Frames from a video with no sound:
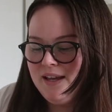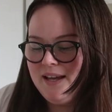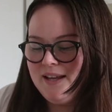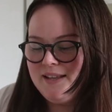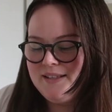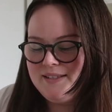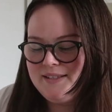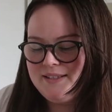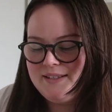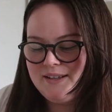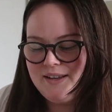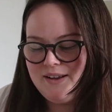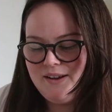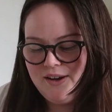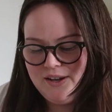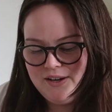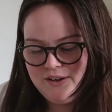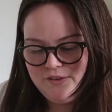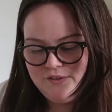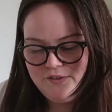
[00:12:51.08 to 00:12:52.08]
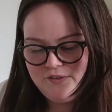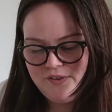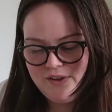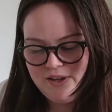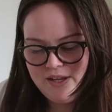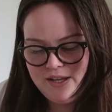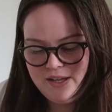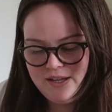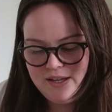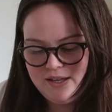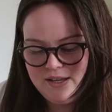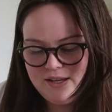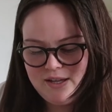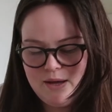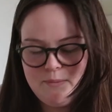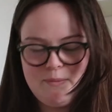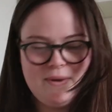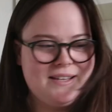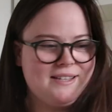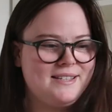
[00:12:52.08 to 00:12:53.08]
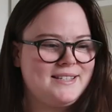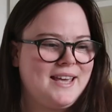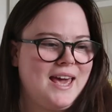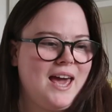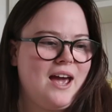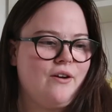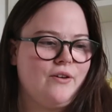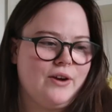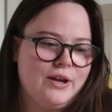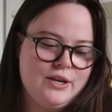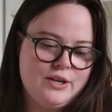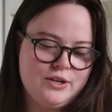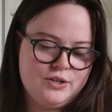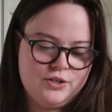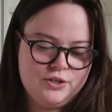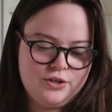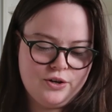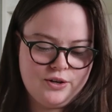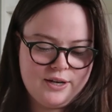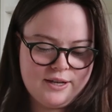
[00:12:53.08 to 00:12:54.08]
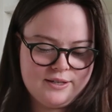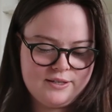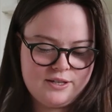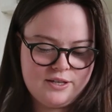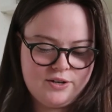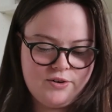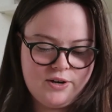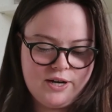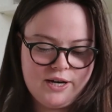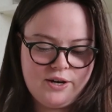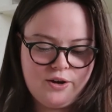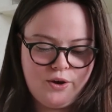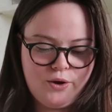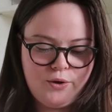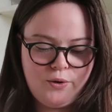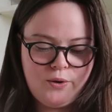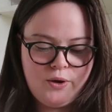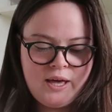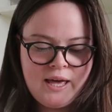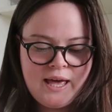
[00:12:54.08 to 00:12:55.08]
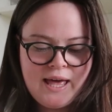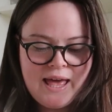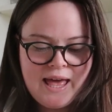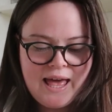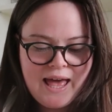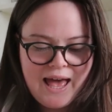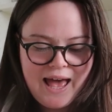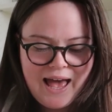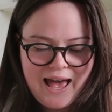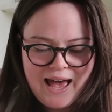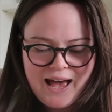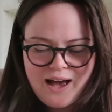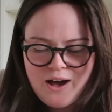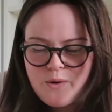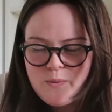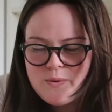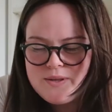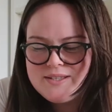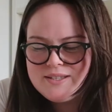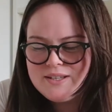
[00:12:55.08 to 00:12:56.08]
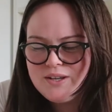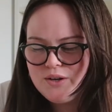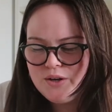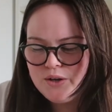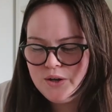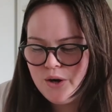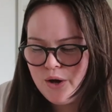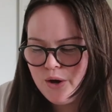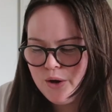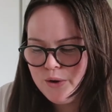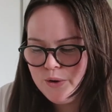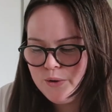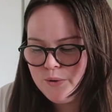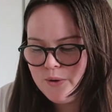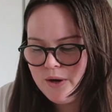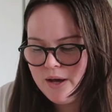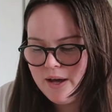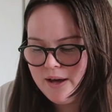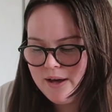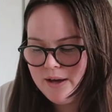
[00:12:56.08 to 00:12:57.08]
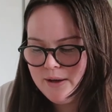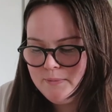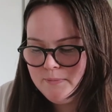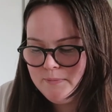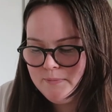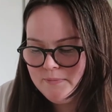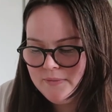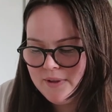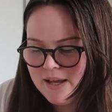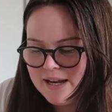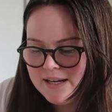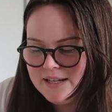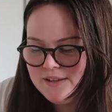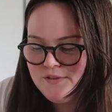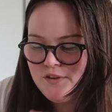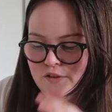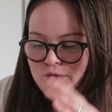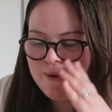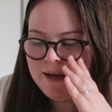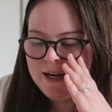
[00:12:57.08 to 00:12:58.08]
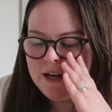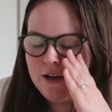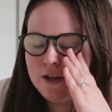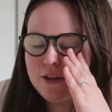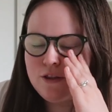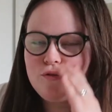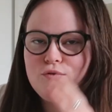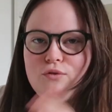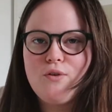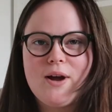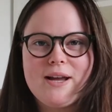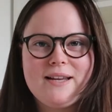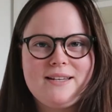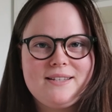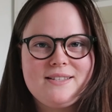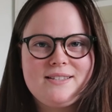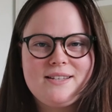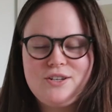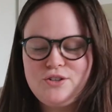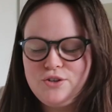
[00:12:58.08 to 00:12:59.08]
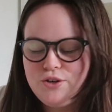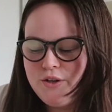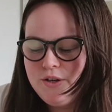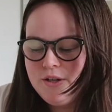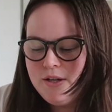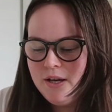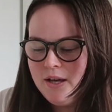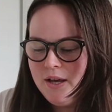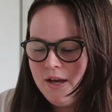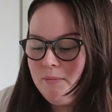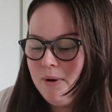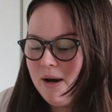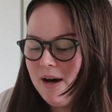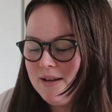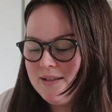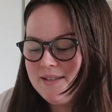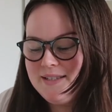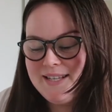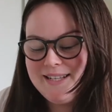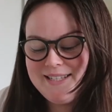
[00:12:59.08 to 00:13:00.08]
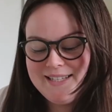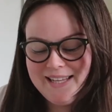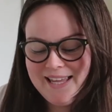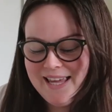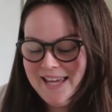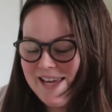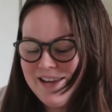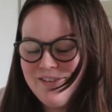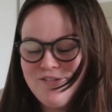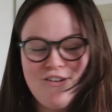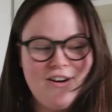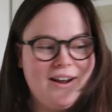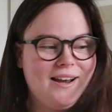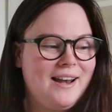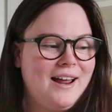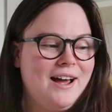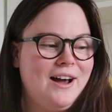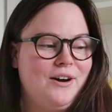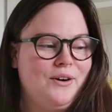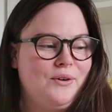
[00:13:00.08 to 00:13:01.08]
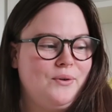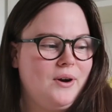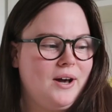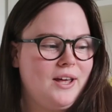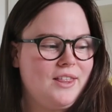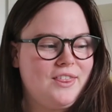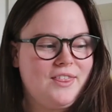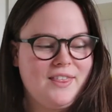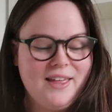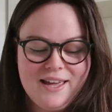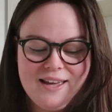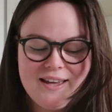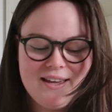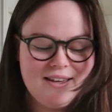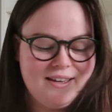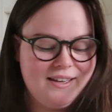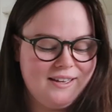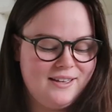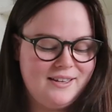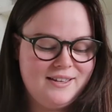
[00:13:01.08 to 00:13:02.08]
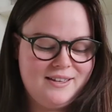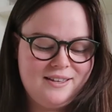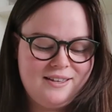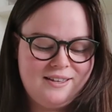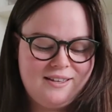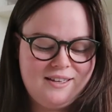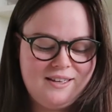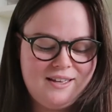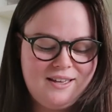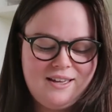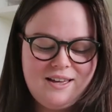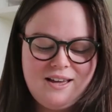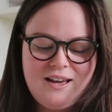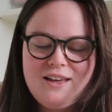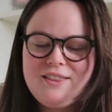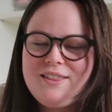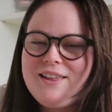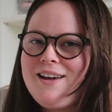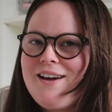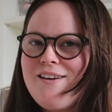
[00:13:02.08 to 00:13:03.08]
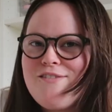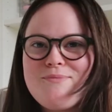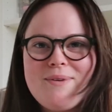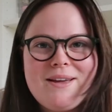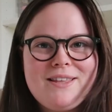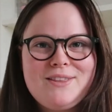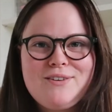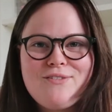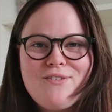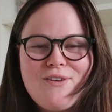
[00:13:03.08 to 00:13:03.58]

it's kind of a bit scary because you don't necessarily know how it's gonna go, and if you've made like the right decision. But sitting here right now, I think I've made the